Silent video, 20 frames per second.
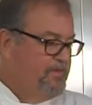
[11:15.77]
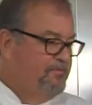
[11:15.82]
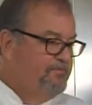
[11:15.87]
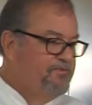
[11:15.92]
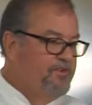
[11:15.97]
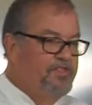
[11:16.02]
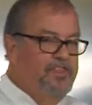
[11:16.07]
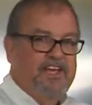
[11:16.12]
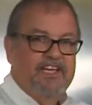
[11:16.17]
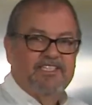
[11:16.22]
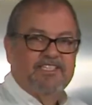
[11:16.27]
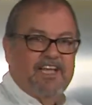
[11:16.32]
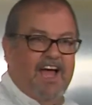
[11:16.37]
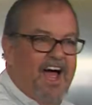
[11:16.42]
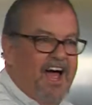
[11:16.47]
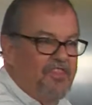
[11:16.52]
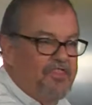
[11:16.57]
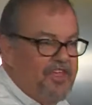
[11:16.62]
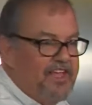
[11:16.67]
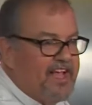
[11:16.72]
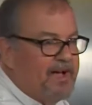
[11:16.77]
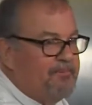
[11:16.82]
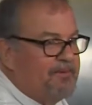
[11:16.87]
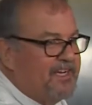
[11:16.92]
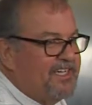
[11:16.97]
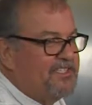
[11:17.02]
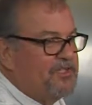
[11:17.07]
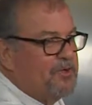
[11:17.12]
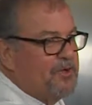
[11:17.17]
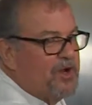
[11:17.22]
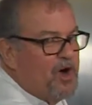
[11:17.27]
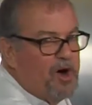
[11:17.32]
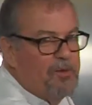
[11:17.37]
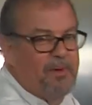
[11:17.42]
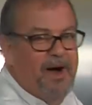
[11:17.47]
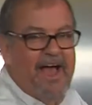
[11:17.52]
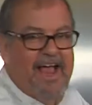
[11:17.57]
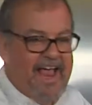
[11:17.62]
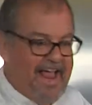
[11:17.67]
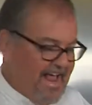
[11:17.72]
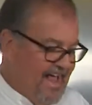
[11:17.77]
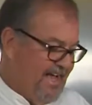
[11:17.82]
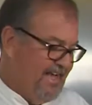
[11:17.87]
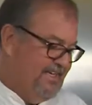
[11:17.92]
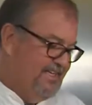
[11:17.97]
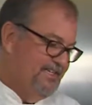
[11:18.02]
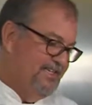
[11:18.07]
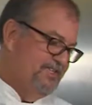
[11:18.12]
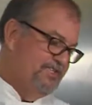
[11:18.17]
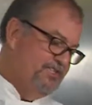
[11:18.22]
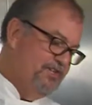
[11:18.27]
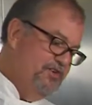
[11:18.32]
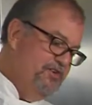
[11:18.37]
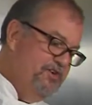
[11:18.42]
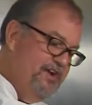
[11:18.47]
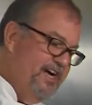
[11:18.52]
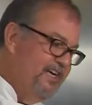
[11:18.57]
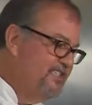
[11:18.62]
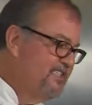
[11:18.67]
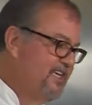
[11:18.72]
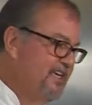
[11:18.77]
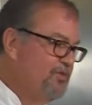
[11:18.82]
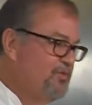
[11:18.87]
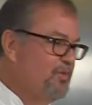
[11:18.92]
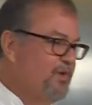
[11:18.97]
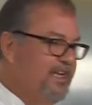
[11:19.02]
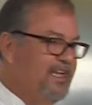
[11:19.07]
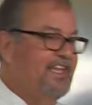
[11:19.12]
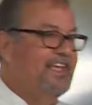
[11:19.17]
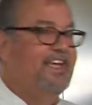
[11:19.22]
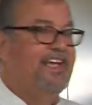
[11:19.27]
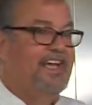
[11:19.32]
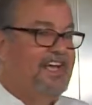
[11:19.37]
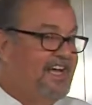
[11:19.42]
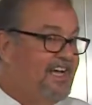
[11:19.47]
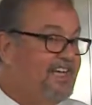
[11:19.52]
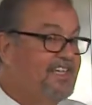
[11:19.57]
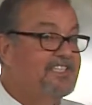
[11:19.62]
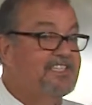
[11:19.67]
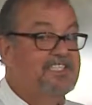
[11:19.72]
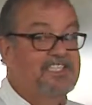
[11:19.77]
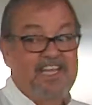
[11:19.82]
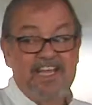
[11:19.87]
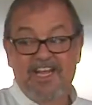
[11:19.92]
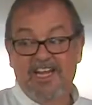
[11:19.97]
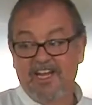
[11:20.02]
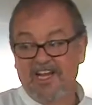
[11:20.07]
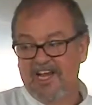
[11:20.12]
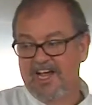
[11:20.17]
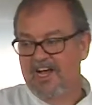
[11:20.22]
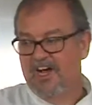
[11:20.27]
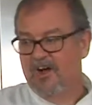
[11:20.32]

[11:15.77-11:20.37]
For this, I think I'm going to do it all by hand so you guys can really see